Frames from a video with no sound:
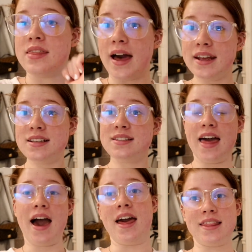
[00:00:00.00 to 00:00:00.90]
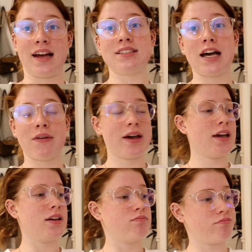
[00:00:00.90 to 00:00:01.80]
That is that, and that's how
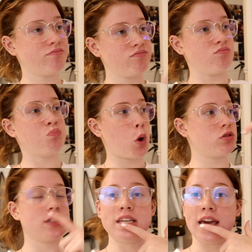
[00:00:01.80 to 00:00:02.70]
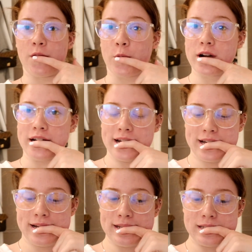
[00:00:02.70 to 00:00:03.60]
I mostly get
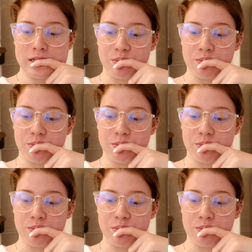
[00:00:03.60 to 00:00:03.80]
organized.